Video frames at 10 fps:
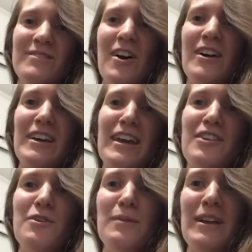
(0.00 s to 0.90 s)
talking
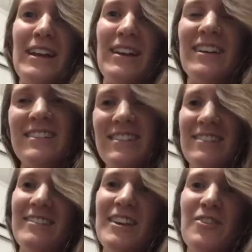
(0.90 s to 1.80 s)
at nobody. I get
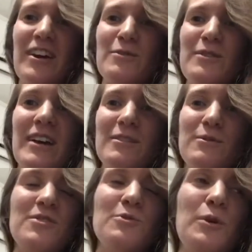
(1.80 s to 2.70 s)
to interact with you guys,
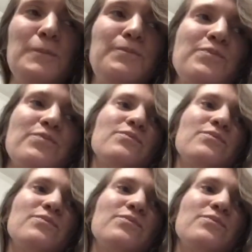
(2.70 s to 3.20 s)
which is cool.